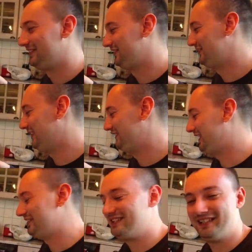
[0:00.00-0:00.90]
It
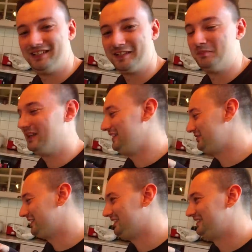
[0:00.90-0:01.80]
doesn't taste like in
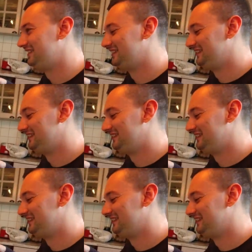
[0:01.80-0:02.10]
Malaysia.